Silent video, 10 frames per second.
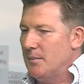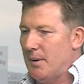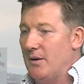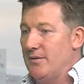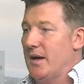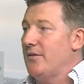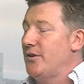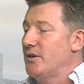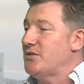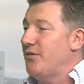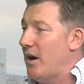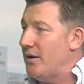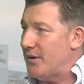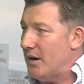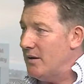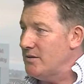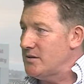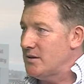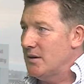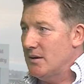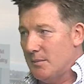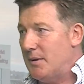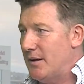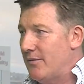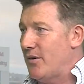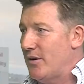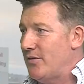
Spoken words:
but over that first 5 yards, I mean, they're very,